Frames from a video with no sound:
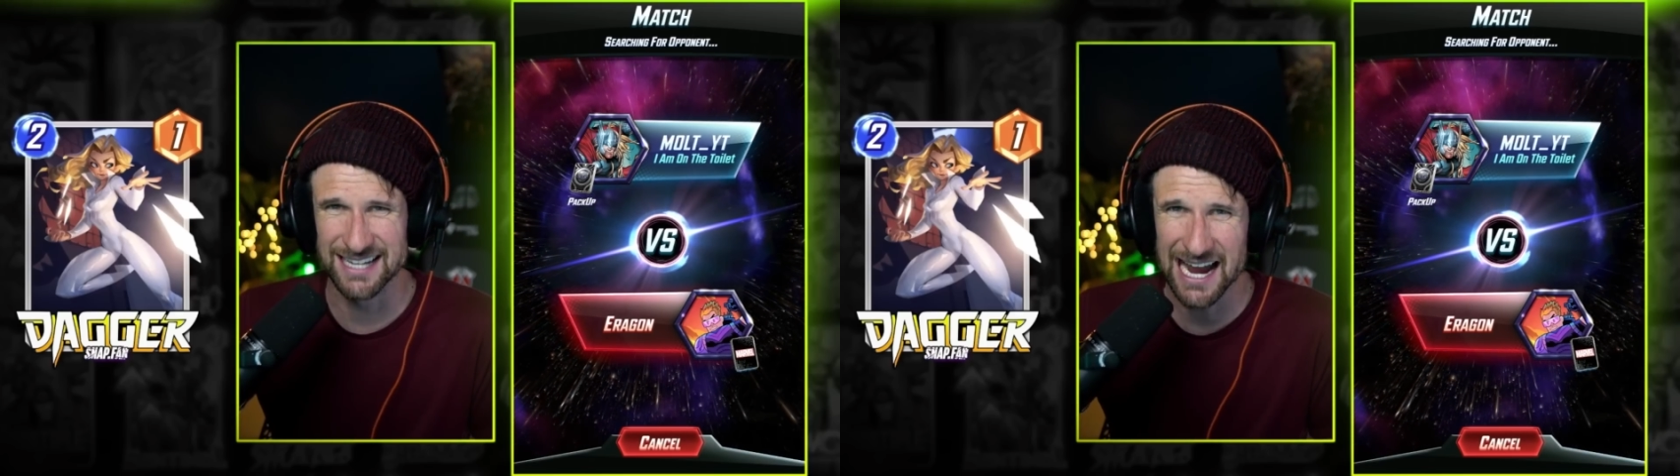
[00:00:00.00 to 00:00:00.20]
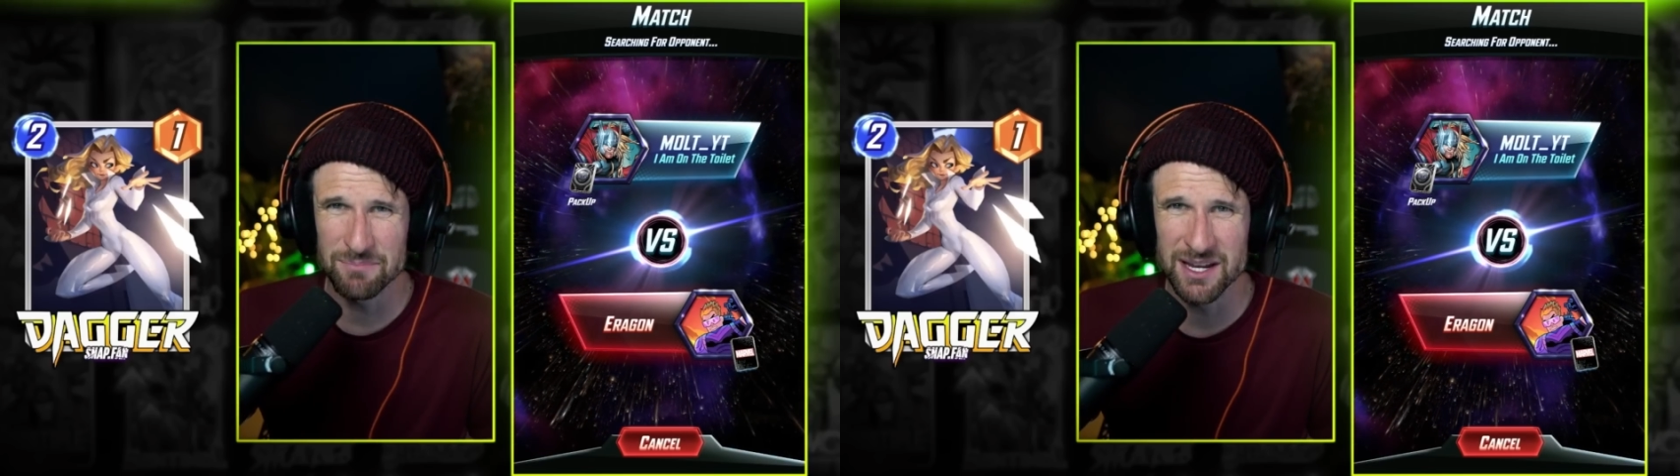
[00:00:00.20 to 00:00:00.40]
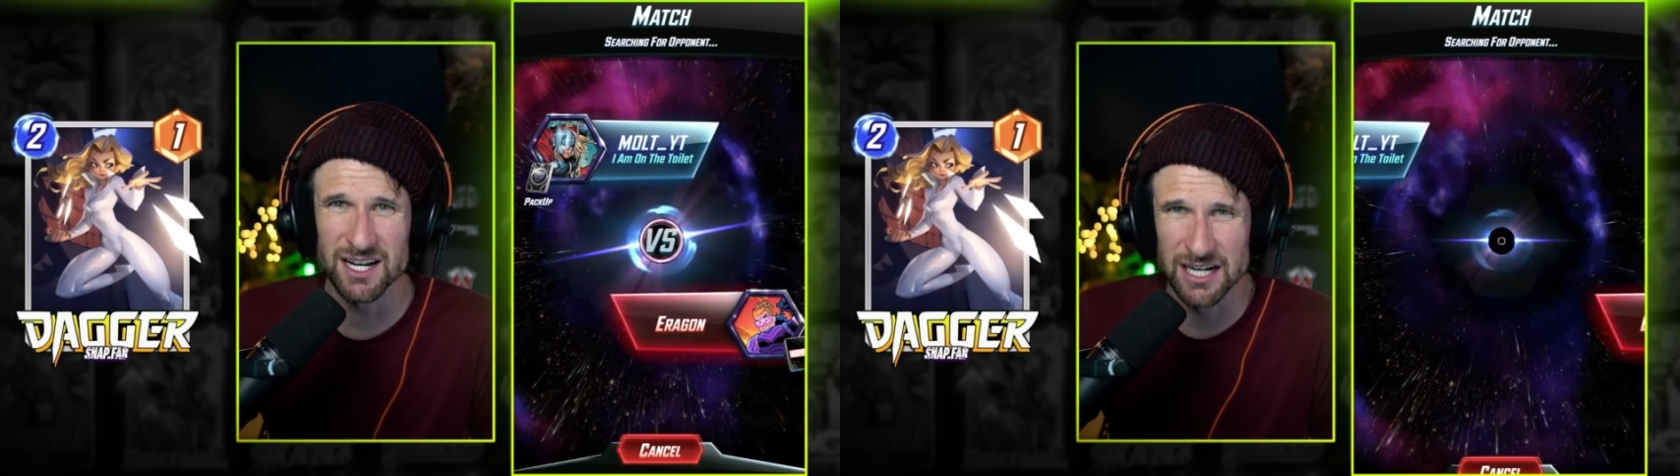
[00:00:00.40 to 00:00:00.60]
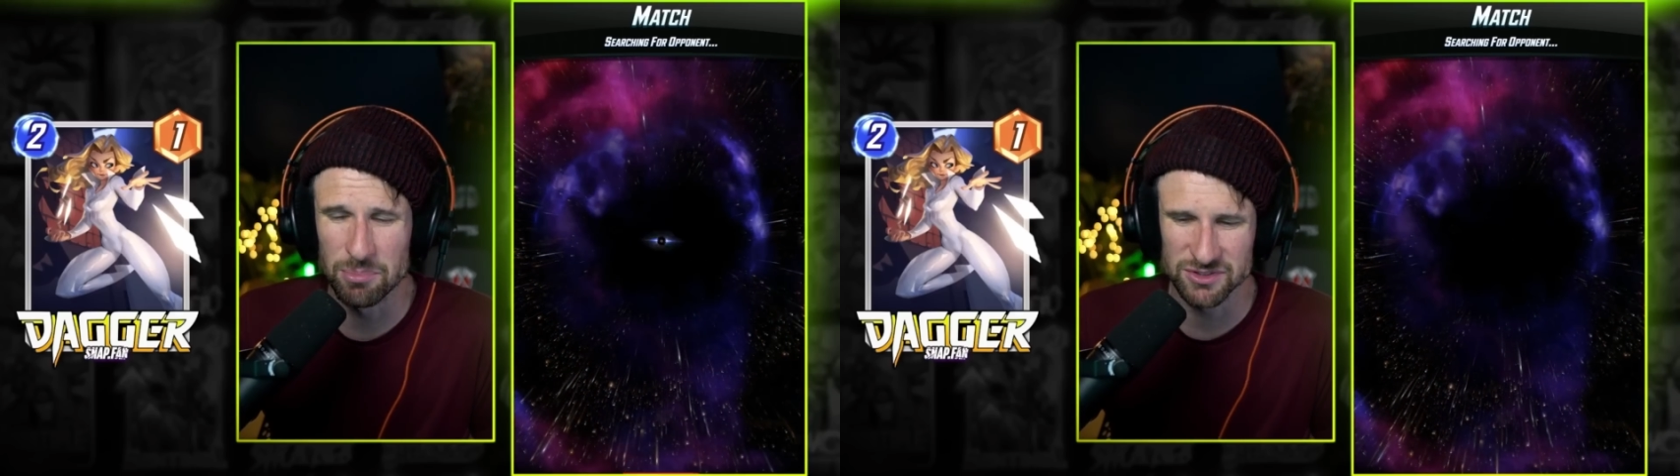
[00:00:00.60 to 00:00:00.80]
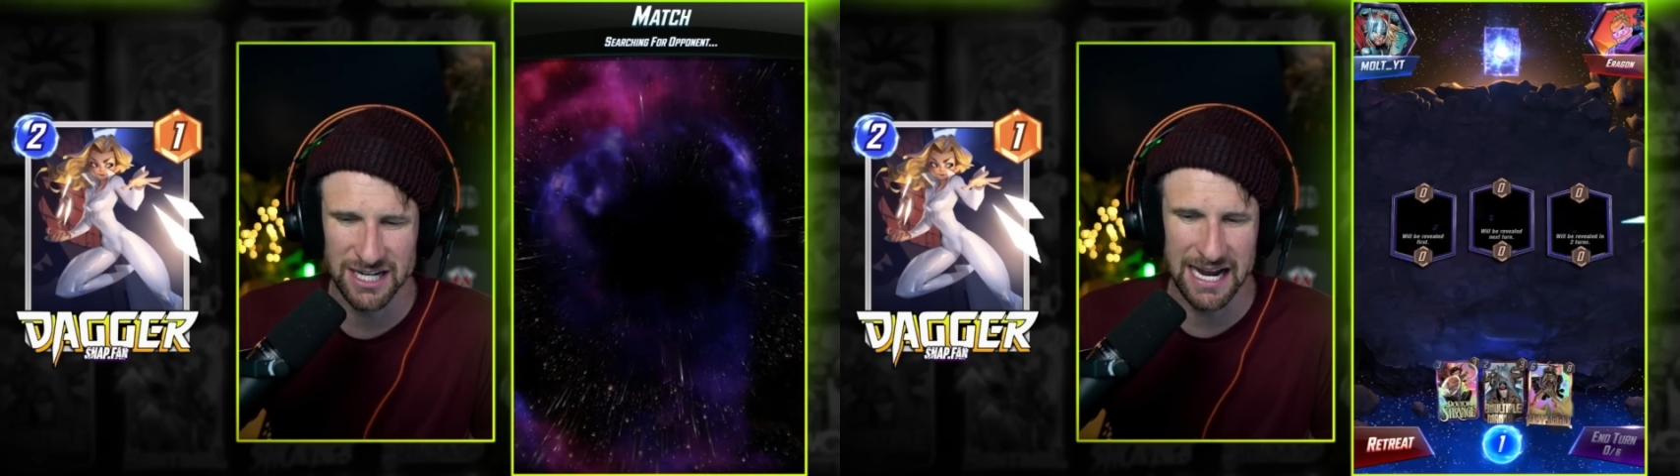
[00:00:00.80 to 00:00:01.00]
gotten me a
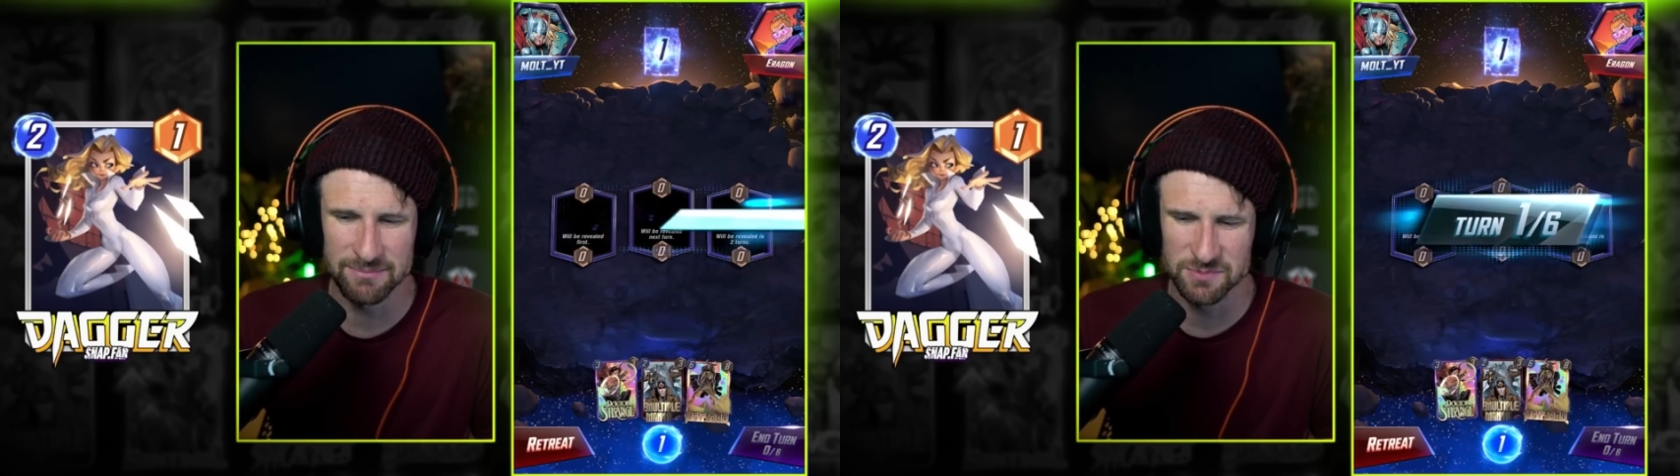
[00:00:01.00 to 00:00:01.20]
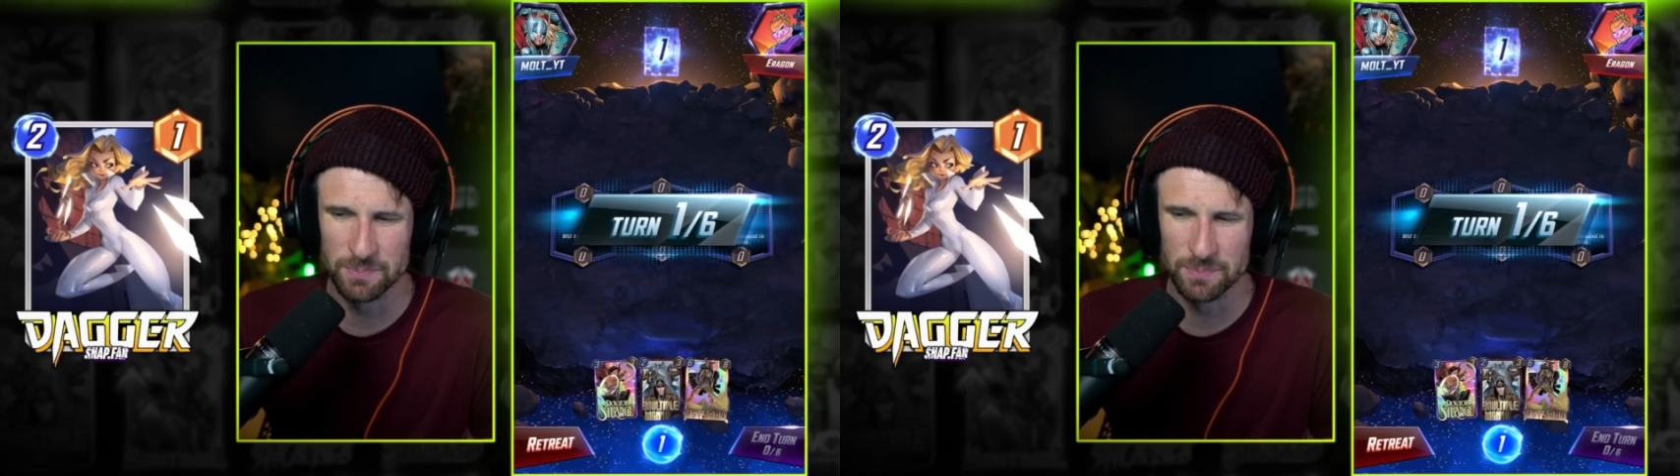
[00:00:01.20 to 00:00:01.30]
couple times,